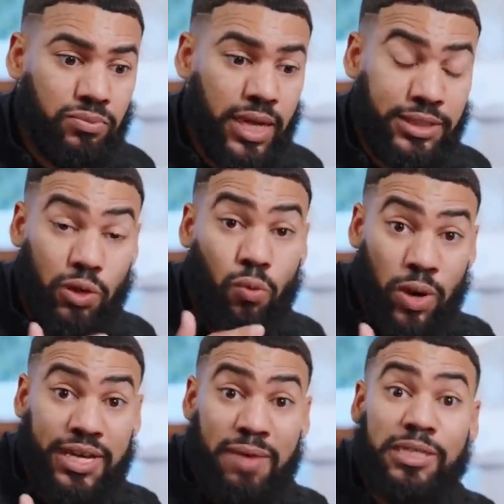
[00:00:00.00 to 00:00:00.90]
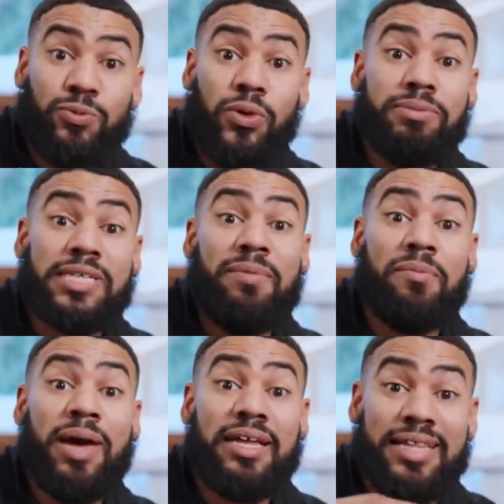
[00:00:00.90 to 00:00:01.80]
Until one day, Miss Williams came in
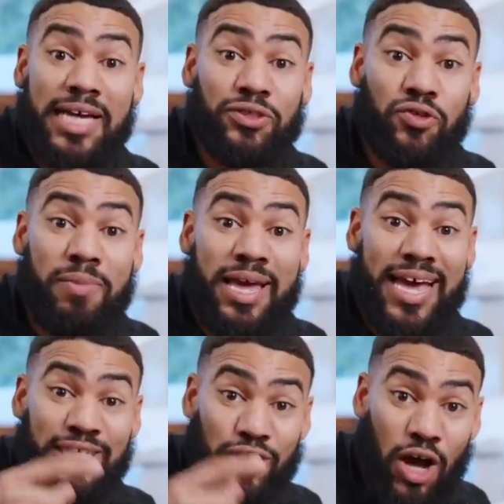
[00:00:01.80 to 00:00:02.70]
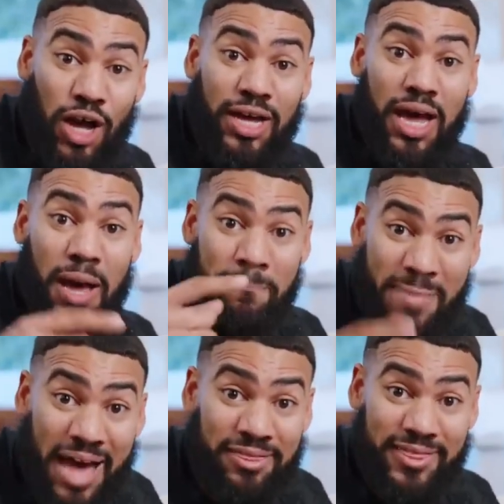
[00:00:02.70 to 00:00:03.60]
my classroom and taught a
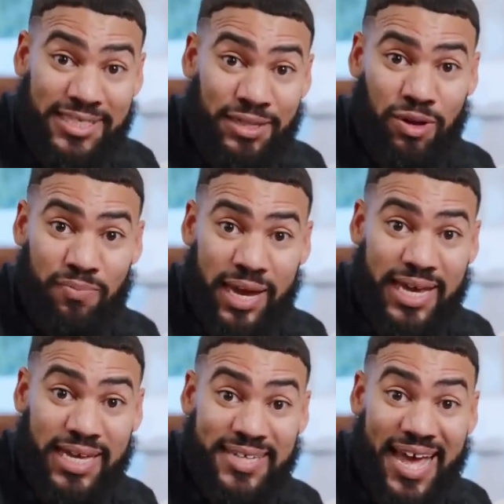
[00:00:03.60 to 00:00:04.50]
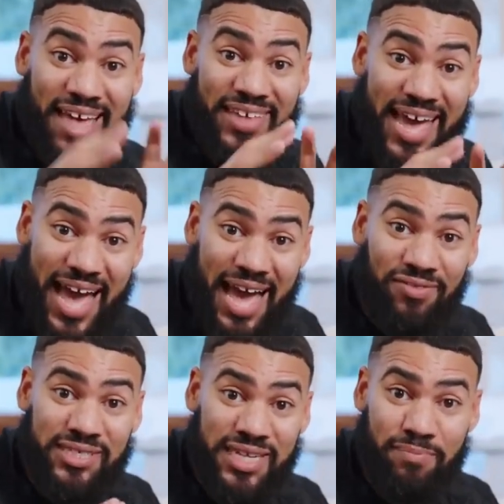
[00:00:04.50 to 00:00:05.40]
math lesson with my kids, and they had
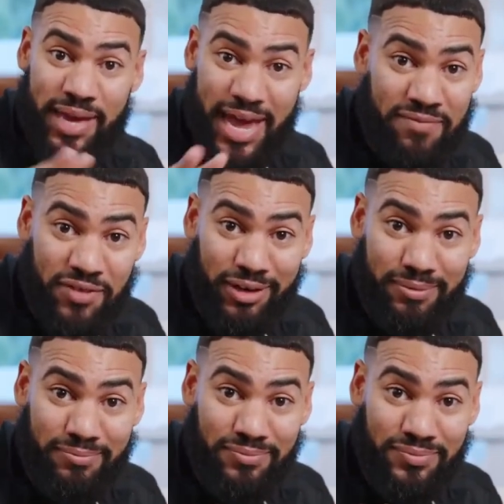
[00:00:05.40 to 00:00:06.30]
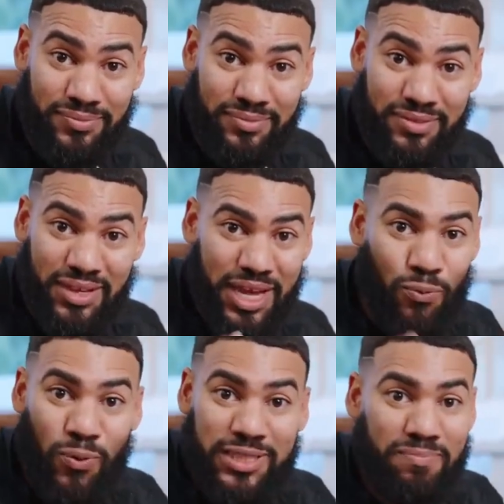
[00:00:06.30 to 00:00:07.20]
the same behavior. It
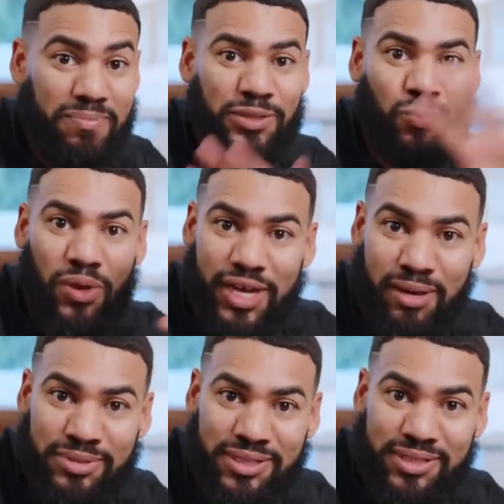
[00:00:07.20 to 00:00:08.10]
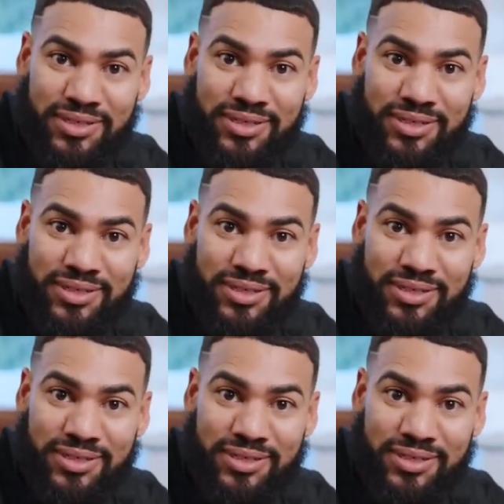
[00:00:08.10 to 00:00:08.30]
wasn't Miss Williams.